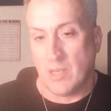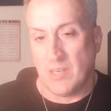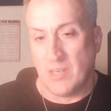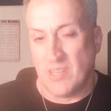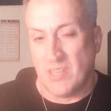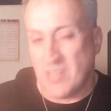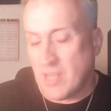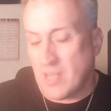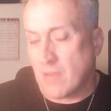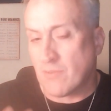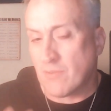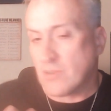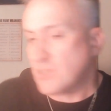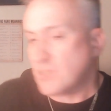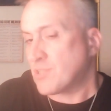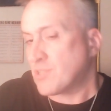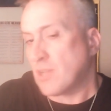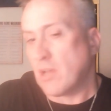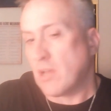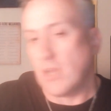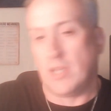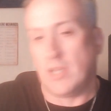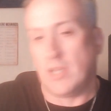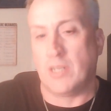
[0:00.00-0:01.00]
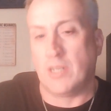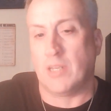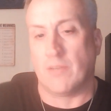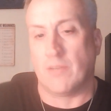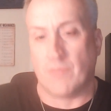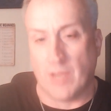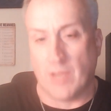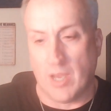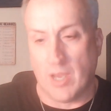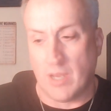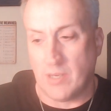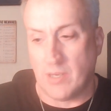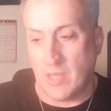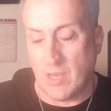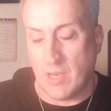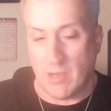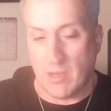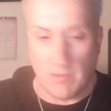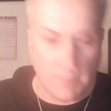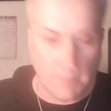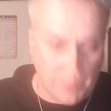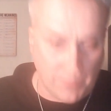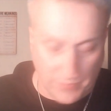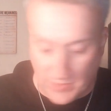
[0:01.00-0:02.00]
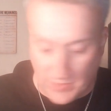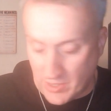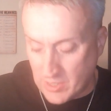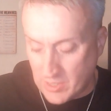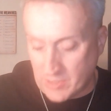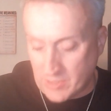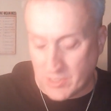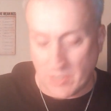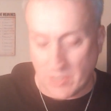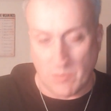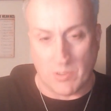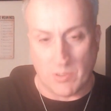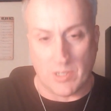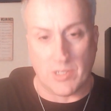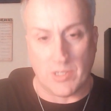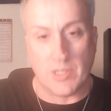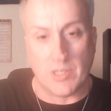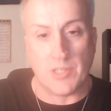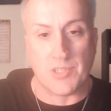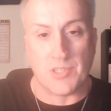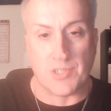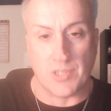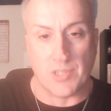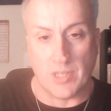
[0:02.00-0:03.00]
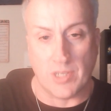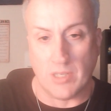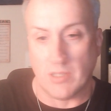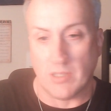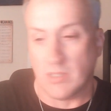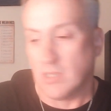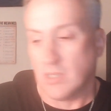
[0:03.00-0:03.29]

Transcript: never saw any of that. Now, I tell you what I did see.